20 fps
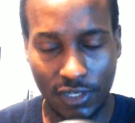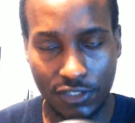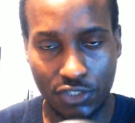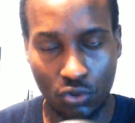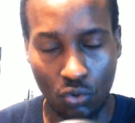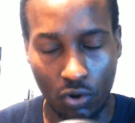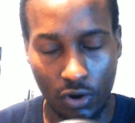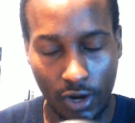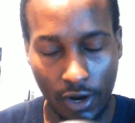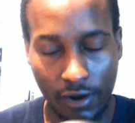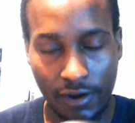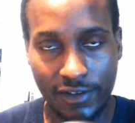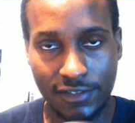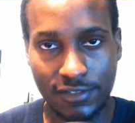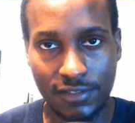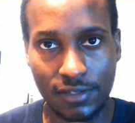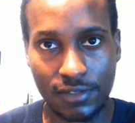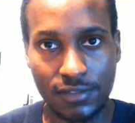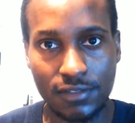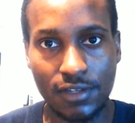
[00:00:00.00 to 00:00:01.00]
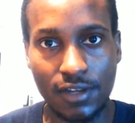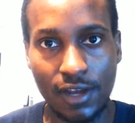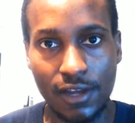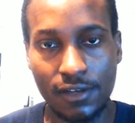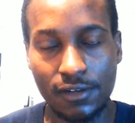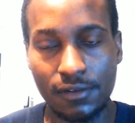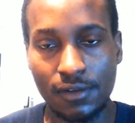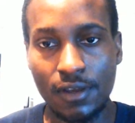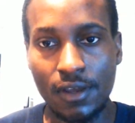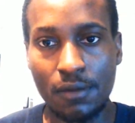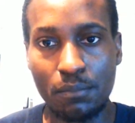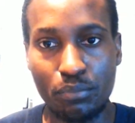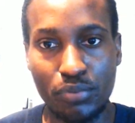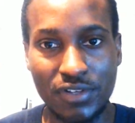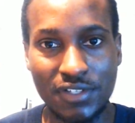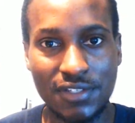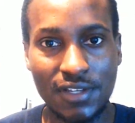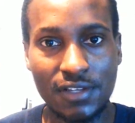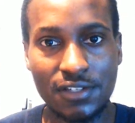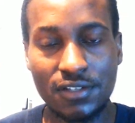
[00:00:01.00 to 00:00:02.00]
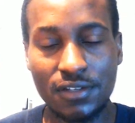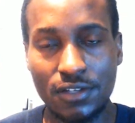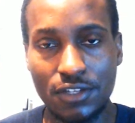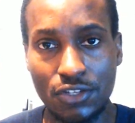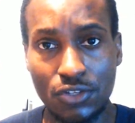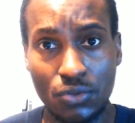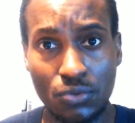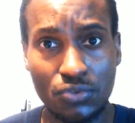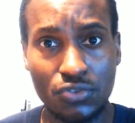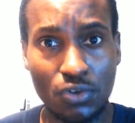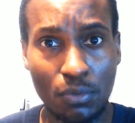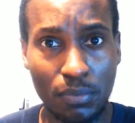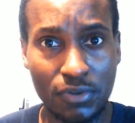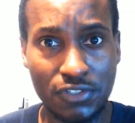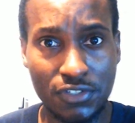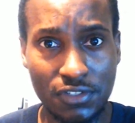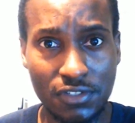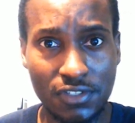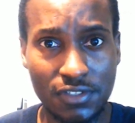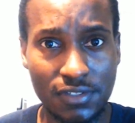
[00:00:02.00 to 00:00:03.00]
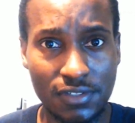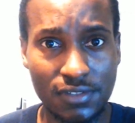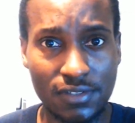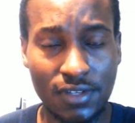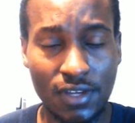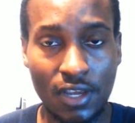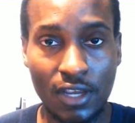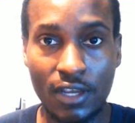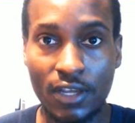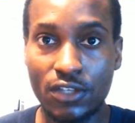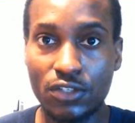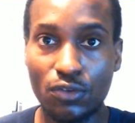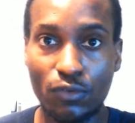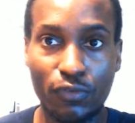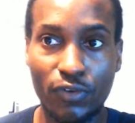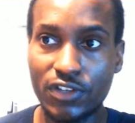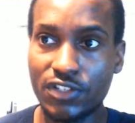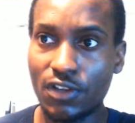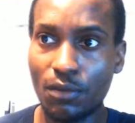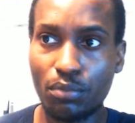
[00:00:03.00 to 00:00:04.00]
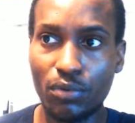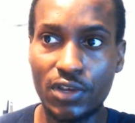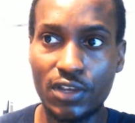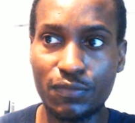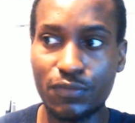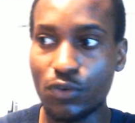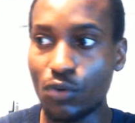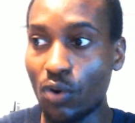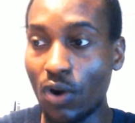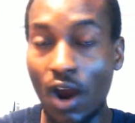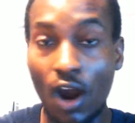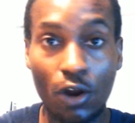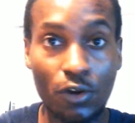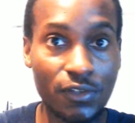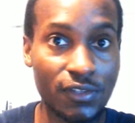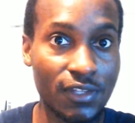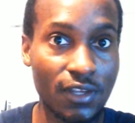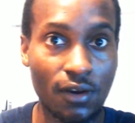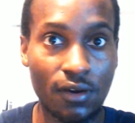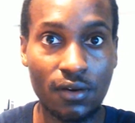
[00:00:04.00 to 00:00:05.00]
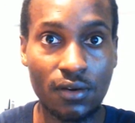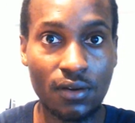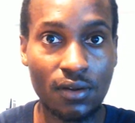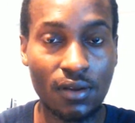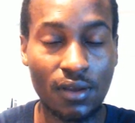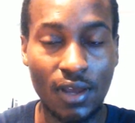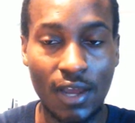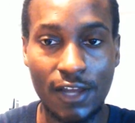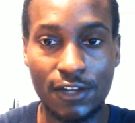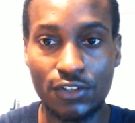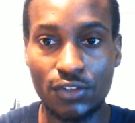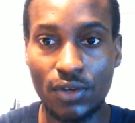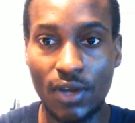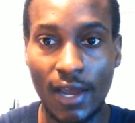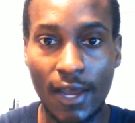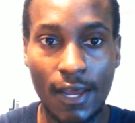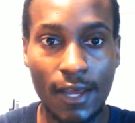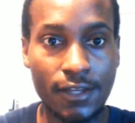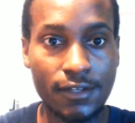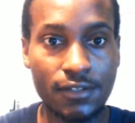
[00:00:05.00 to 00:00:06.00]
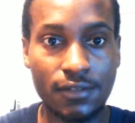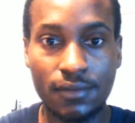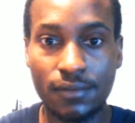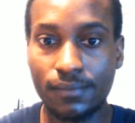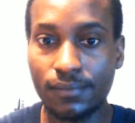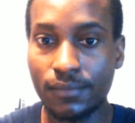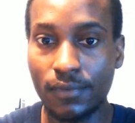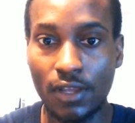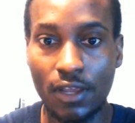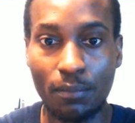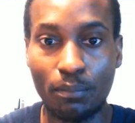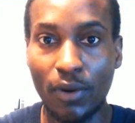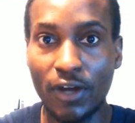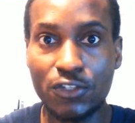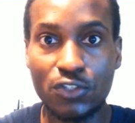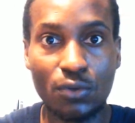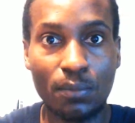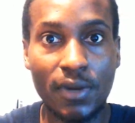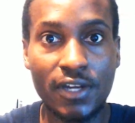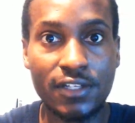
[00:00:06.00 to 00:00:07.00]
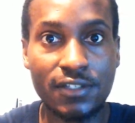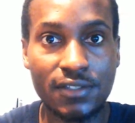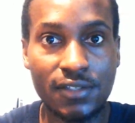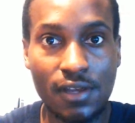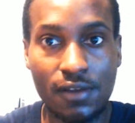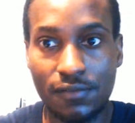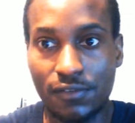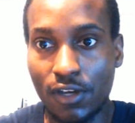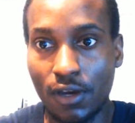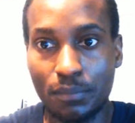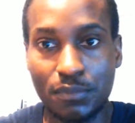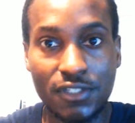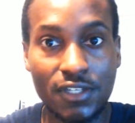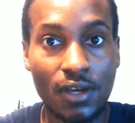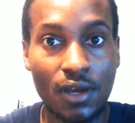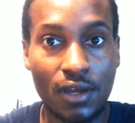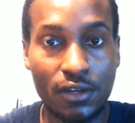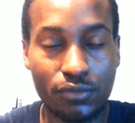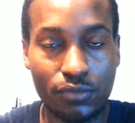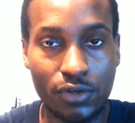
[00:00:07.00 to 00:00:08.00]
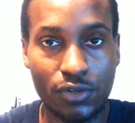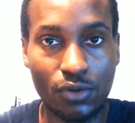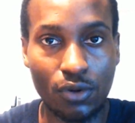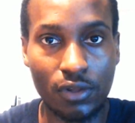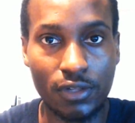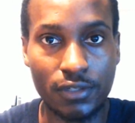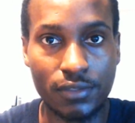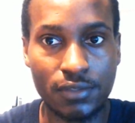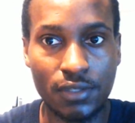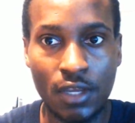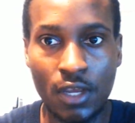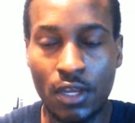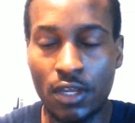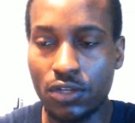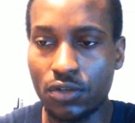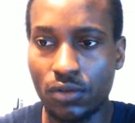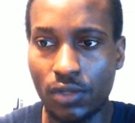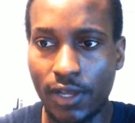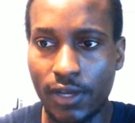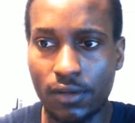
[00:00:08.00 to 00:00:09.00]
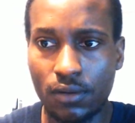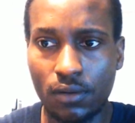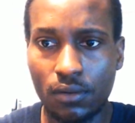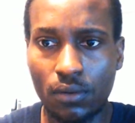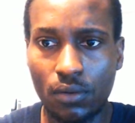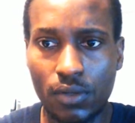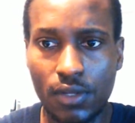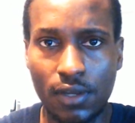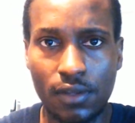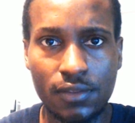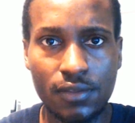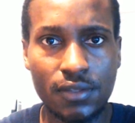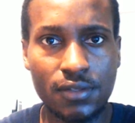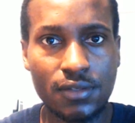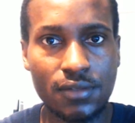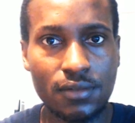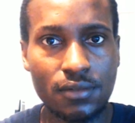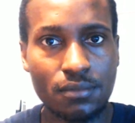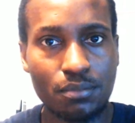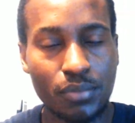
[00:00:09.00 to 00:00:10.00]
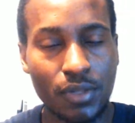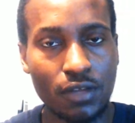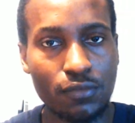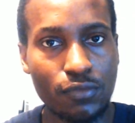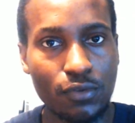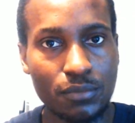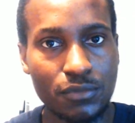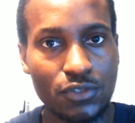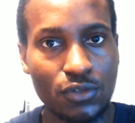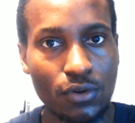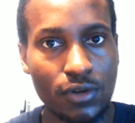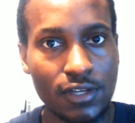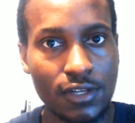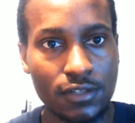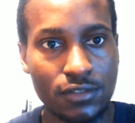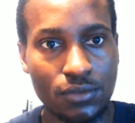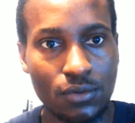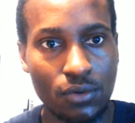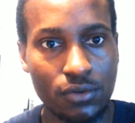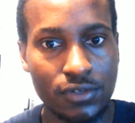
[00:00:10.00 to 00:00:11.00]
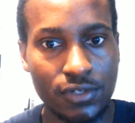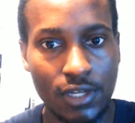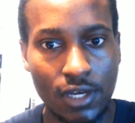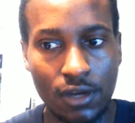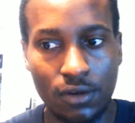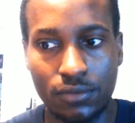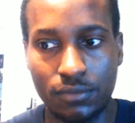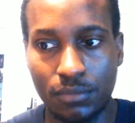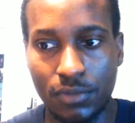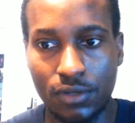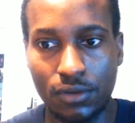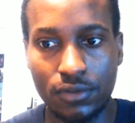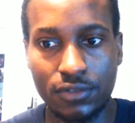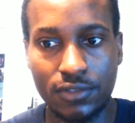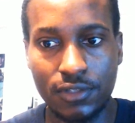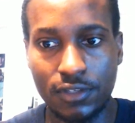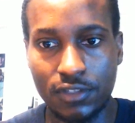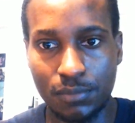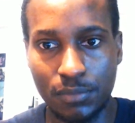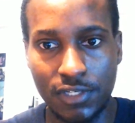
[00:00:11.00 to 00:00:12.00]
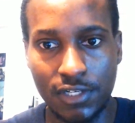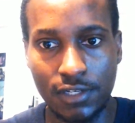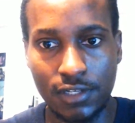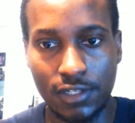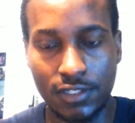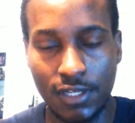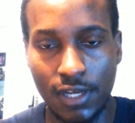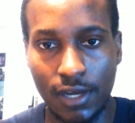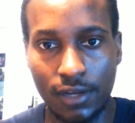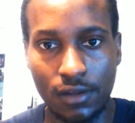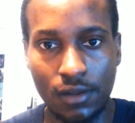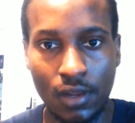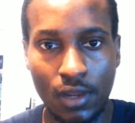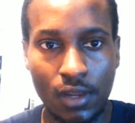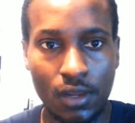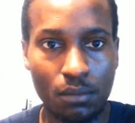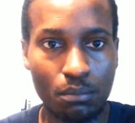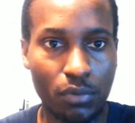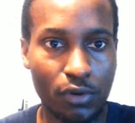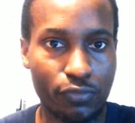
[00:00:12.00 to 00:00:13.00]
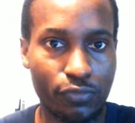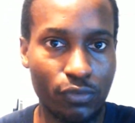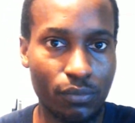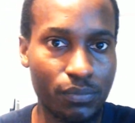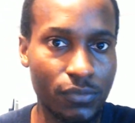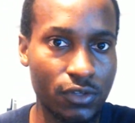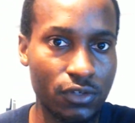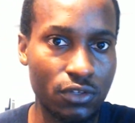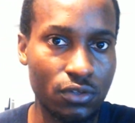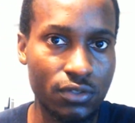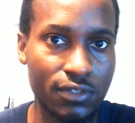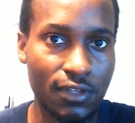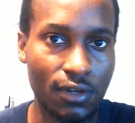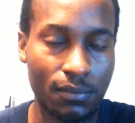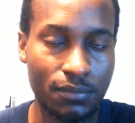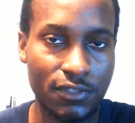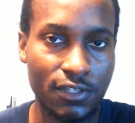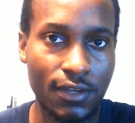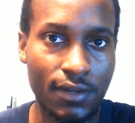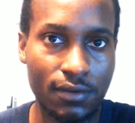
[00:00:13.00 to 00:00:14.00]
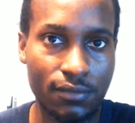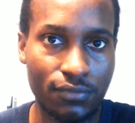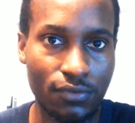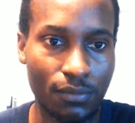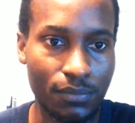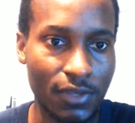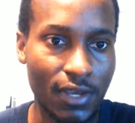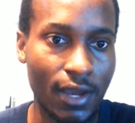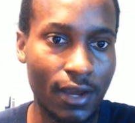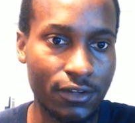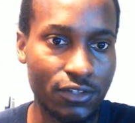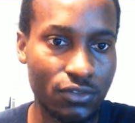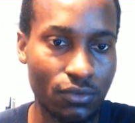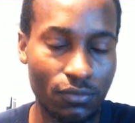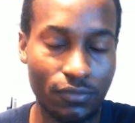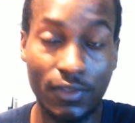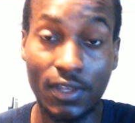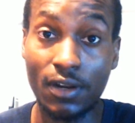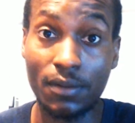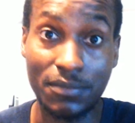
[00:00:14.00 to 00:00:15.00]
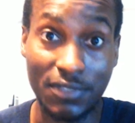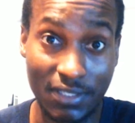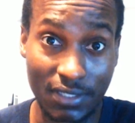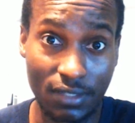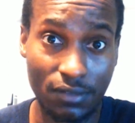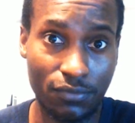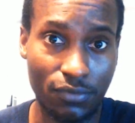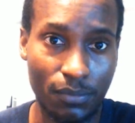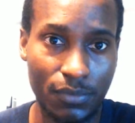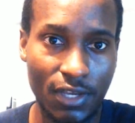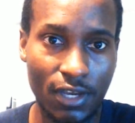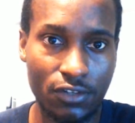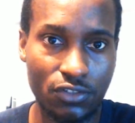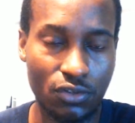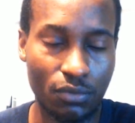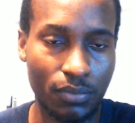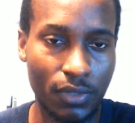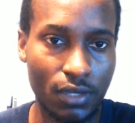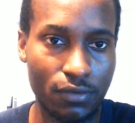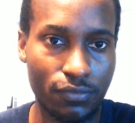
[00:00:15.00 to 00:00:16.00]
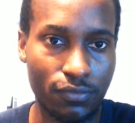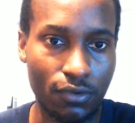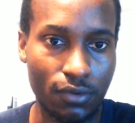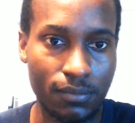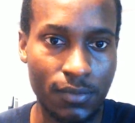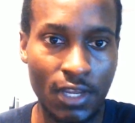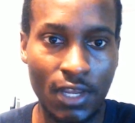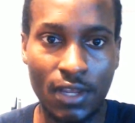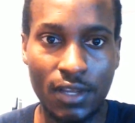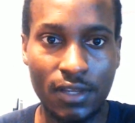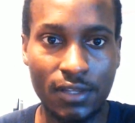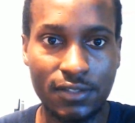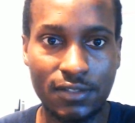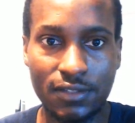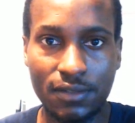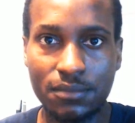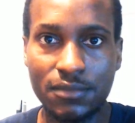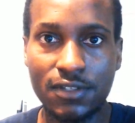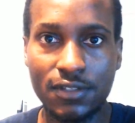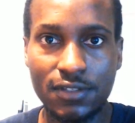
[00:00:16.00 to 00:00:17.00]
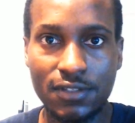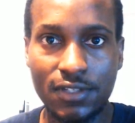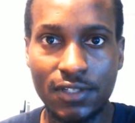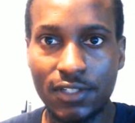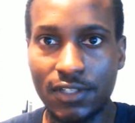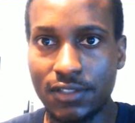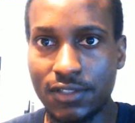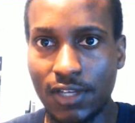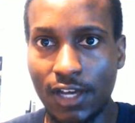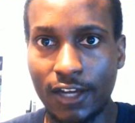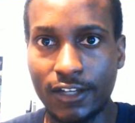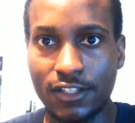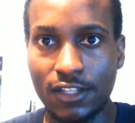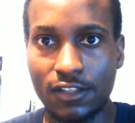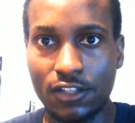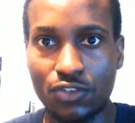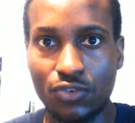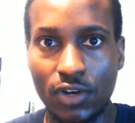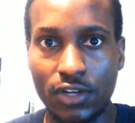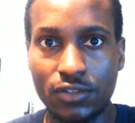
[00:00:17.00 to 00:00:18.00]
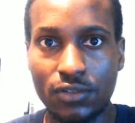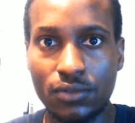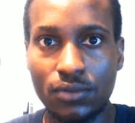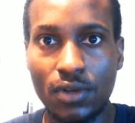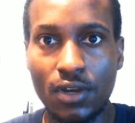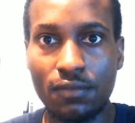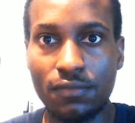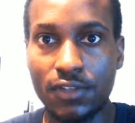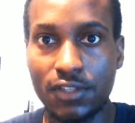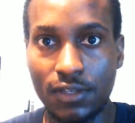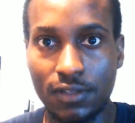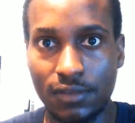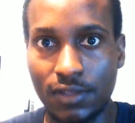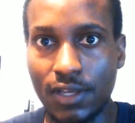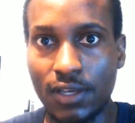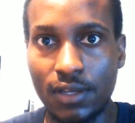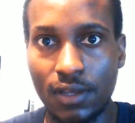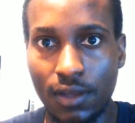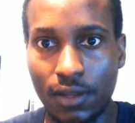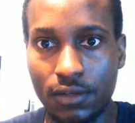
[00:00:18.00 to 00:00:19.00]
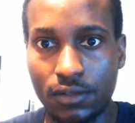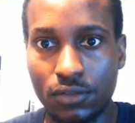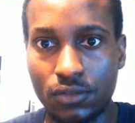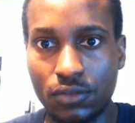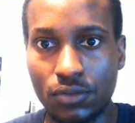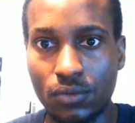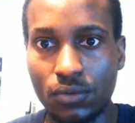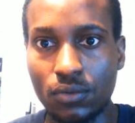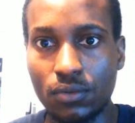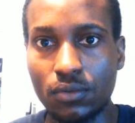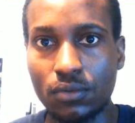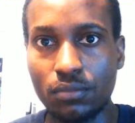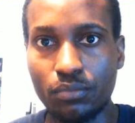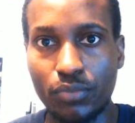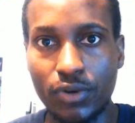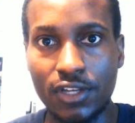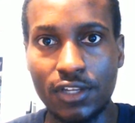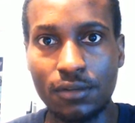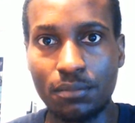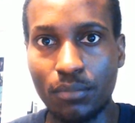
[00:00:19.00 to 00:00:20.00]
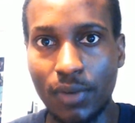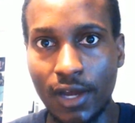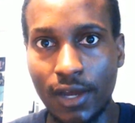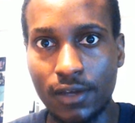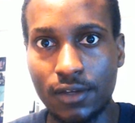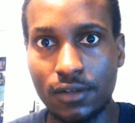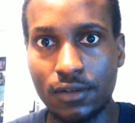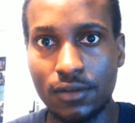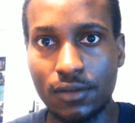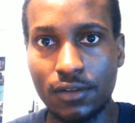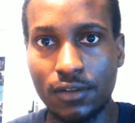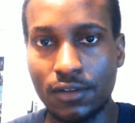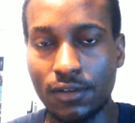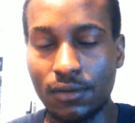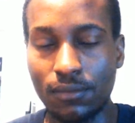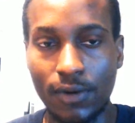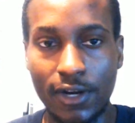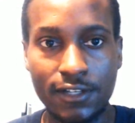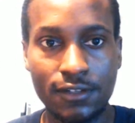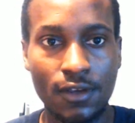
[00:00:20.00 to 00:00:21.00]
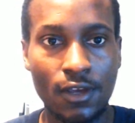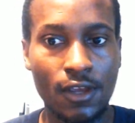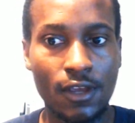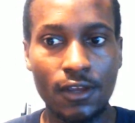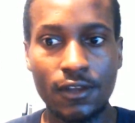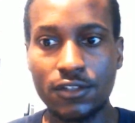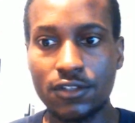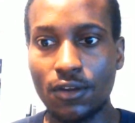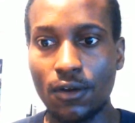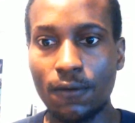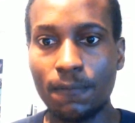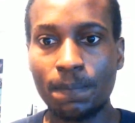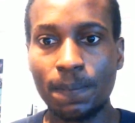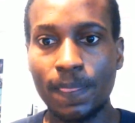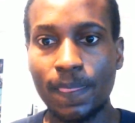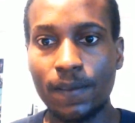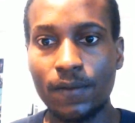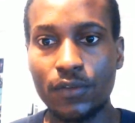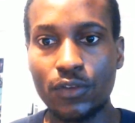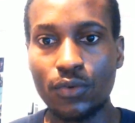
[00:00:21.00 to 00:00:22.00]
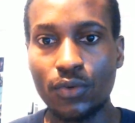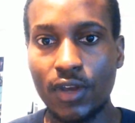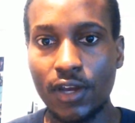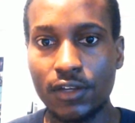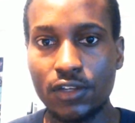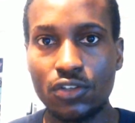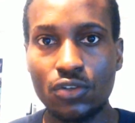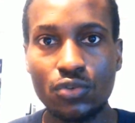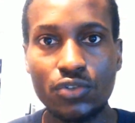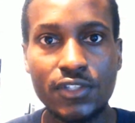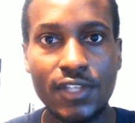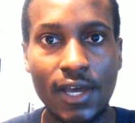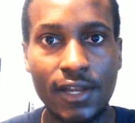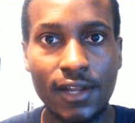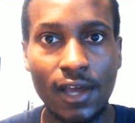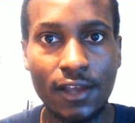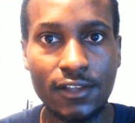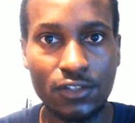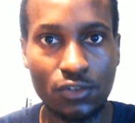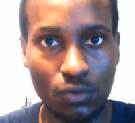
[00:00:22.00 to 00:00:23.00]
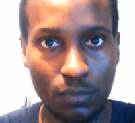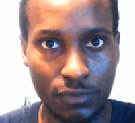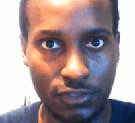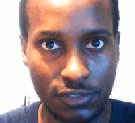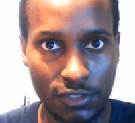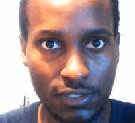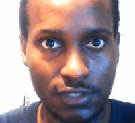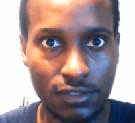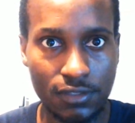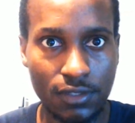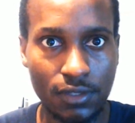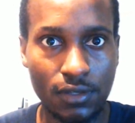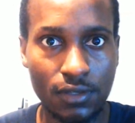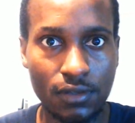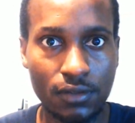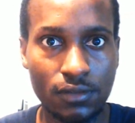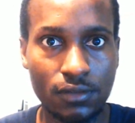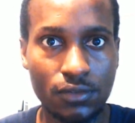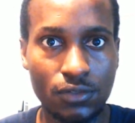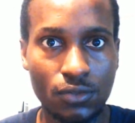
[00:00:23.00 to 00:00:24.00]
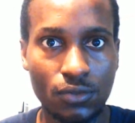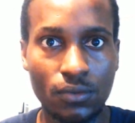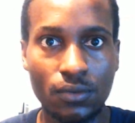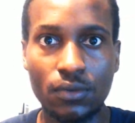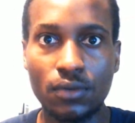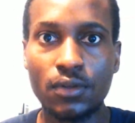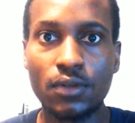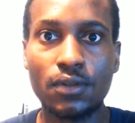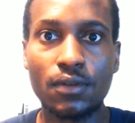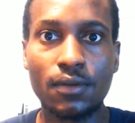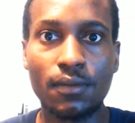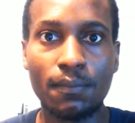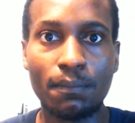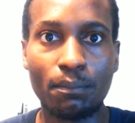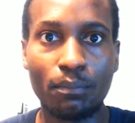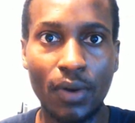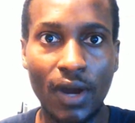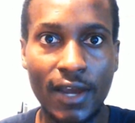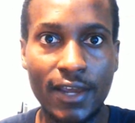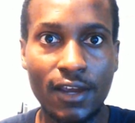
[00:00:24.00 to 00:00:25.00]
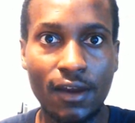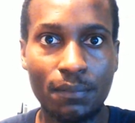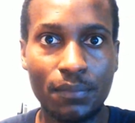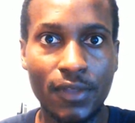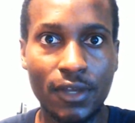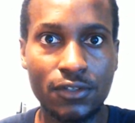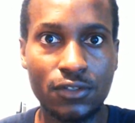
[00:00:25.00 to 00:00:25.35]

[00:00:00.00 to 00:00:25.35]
occurrences can present huge opportunities. So for example, if you're out there and you had a bunch of money saved up, say $100, you're like, okay, this platform's token has gone down because there's been an attack. But from the news that I'm seeing from the actual platform, it seems it's still intact and they're trying to do everything they can to bring it back, right? So you can use that as an opportunity to buy up that